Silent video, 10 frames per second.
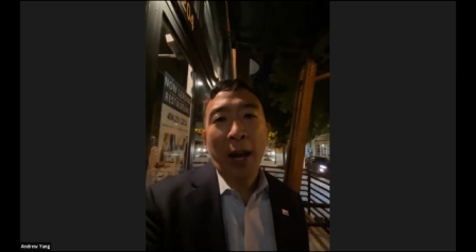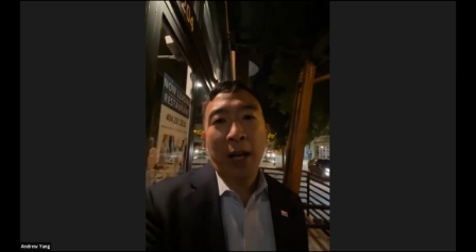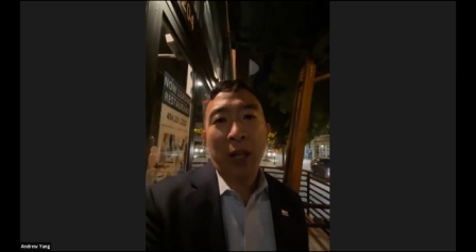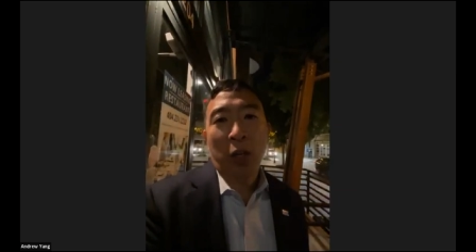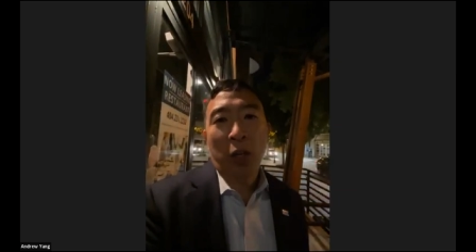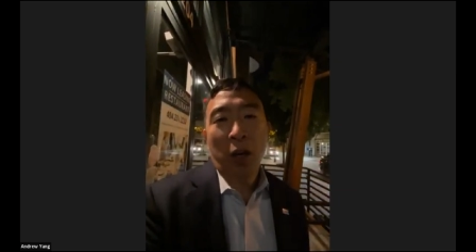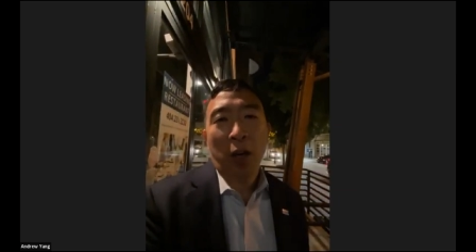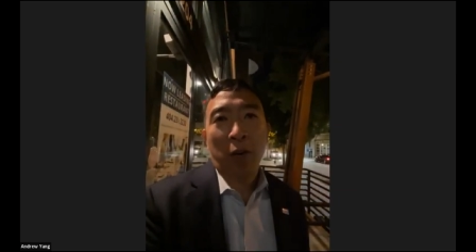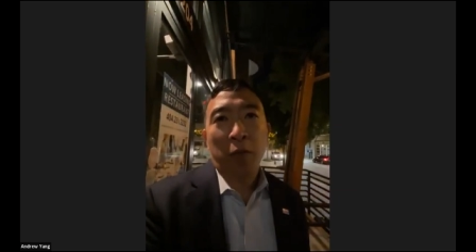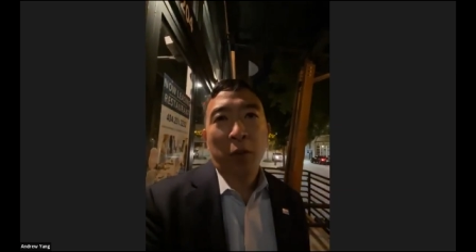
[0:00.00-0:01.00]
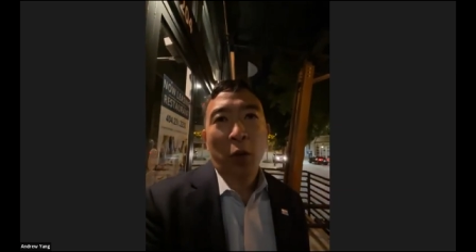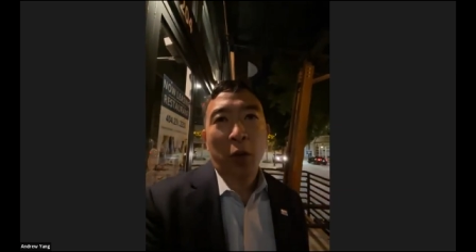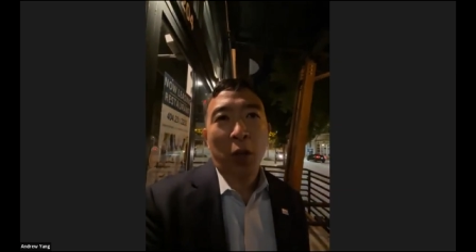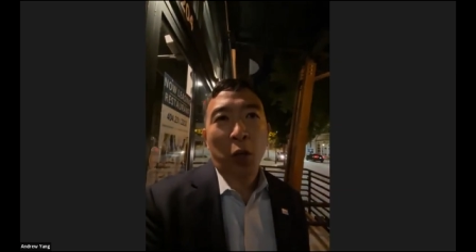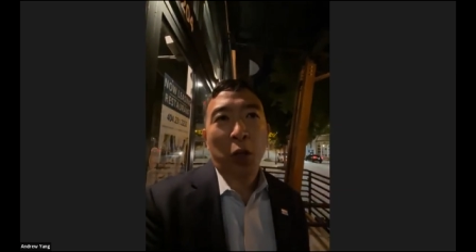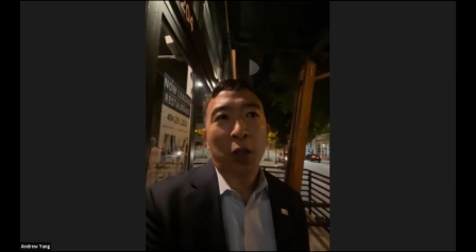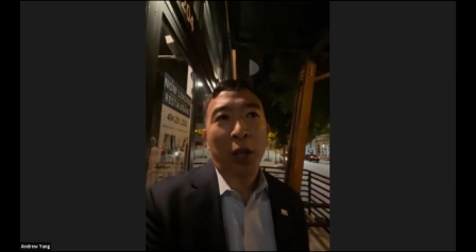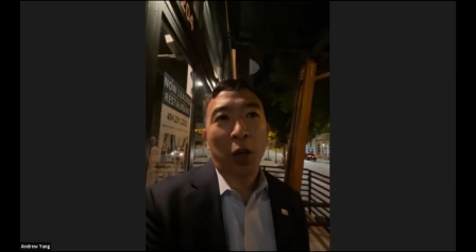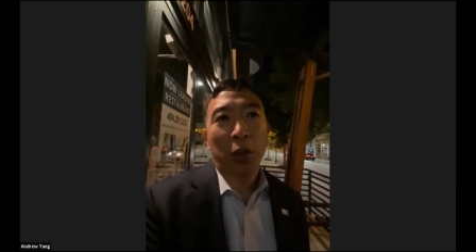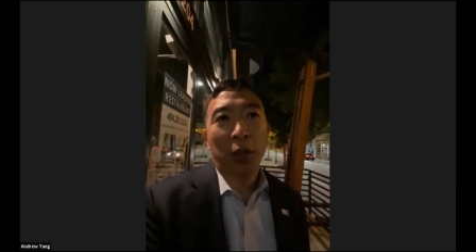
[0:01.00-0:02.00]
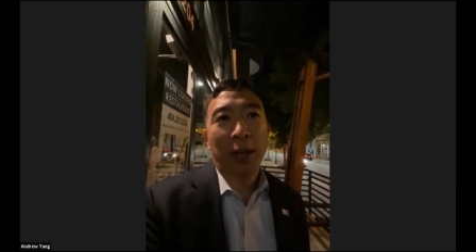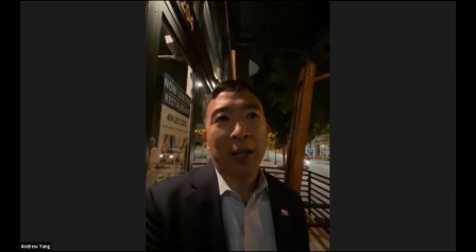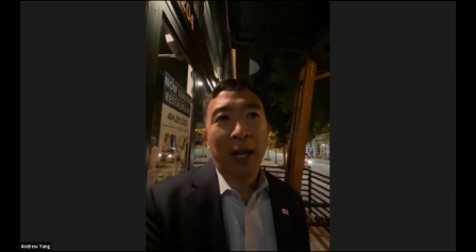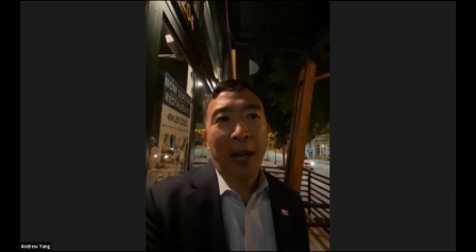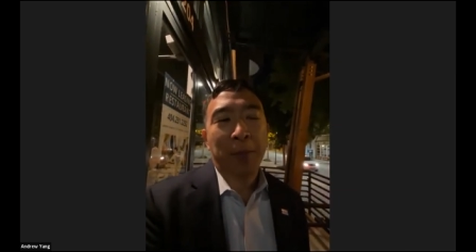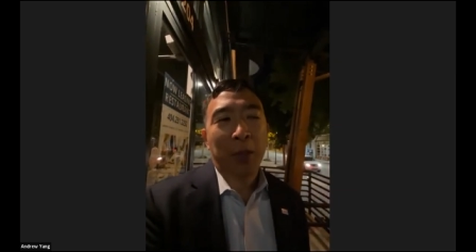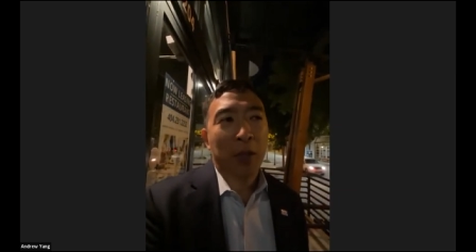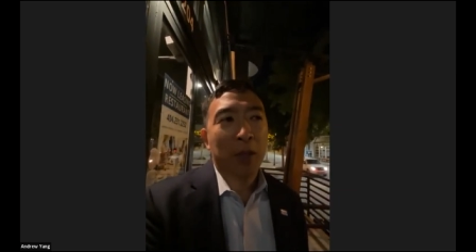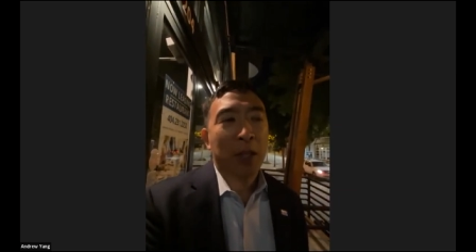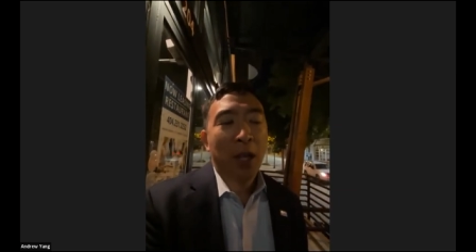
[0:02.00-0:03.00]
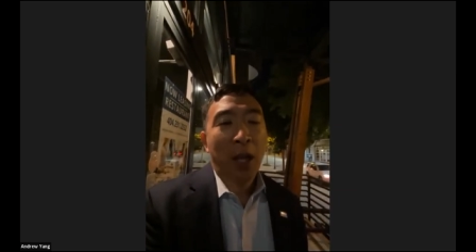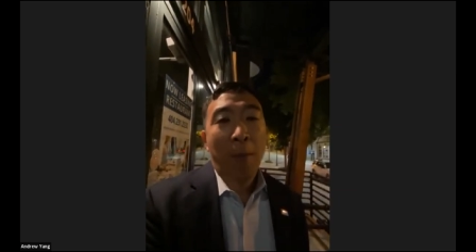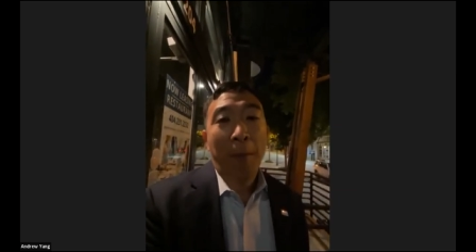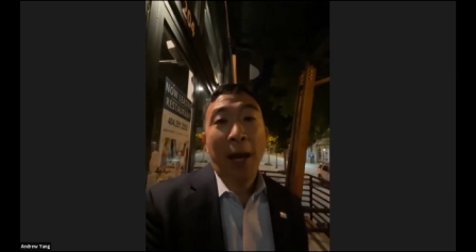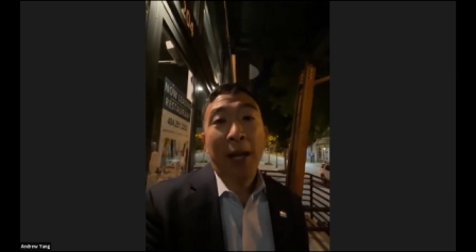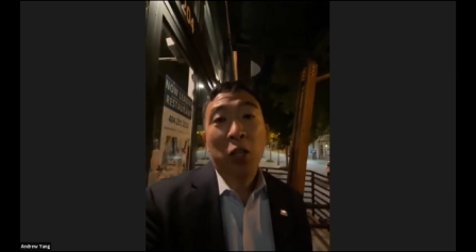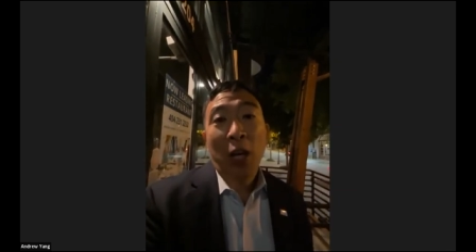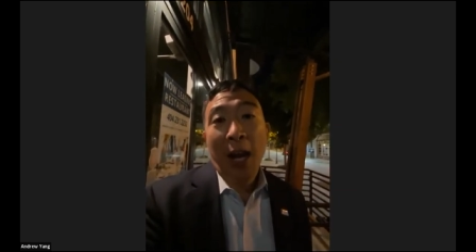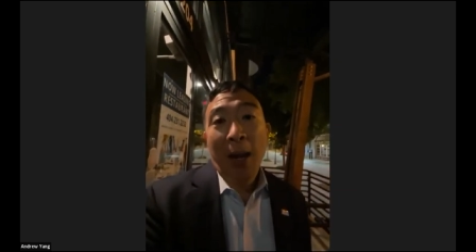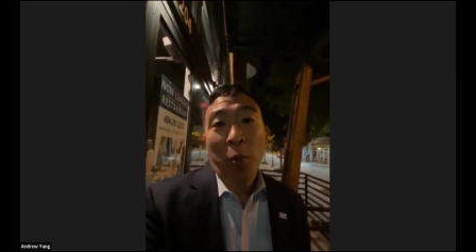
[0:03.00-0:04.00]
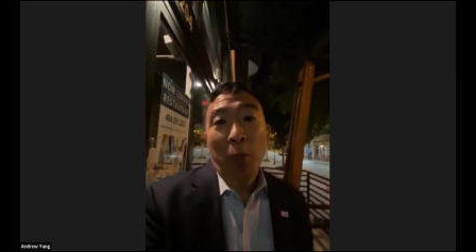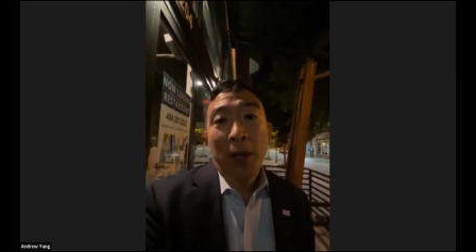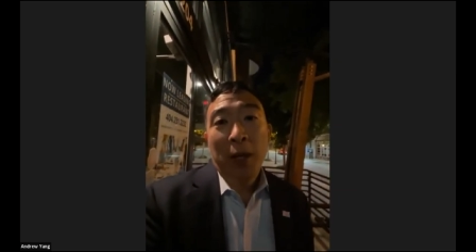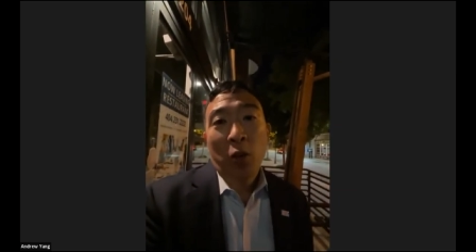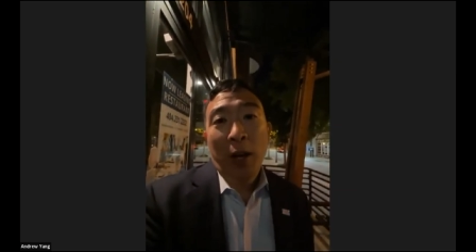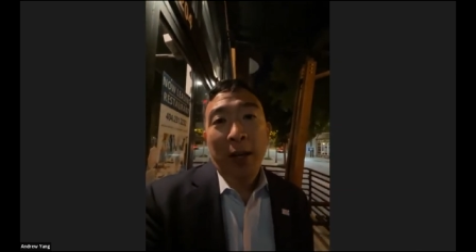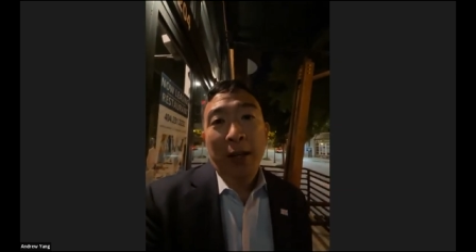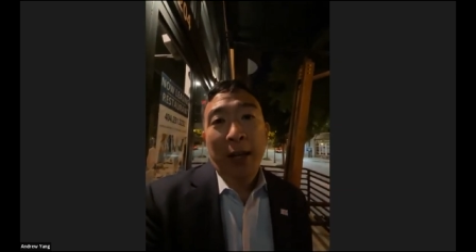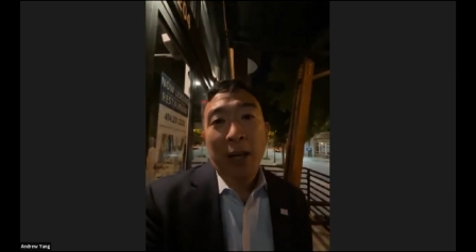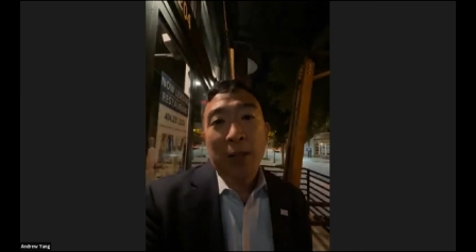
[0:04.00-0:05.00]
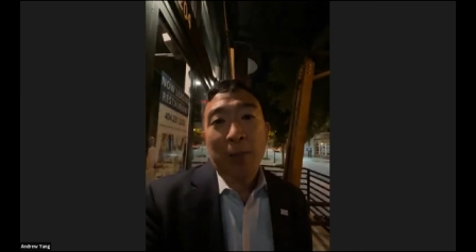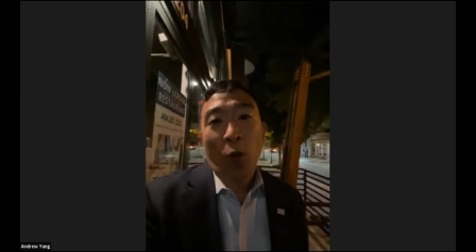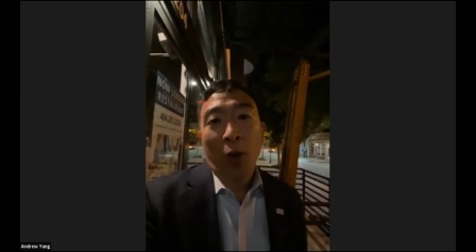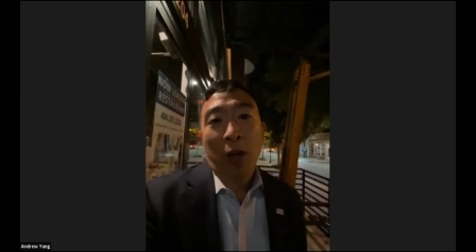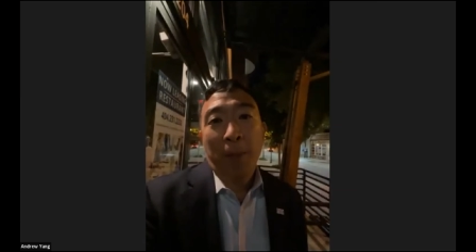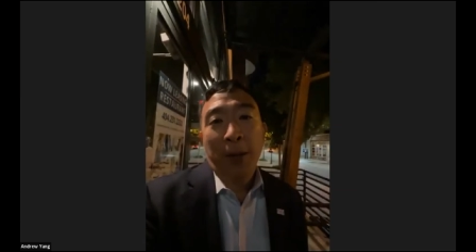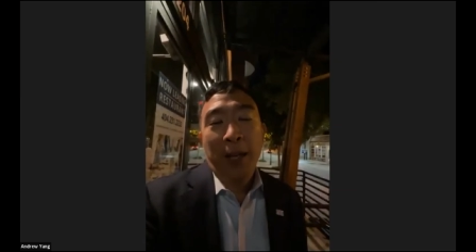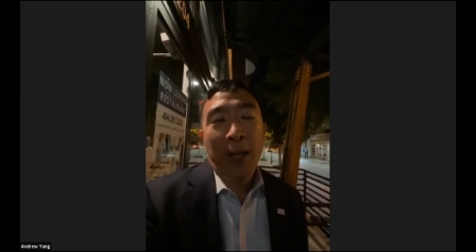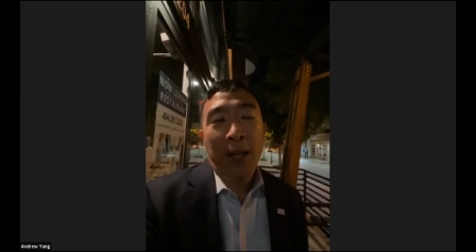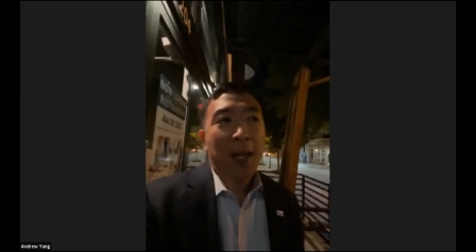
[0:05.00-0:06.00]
ahead of the curve. You're the early adopters. My job will be to try and get us more company.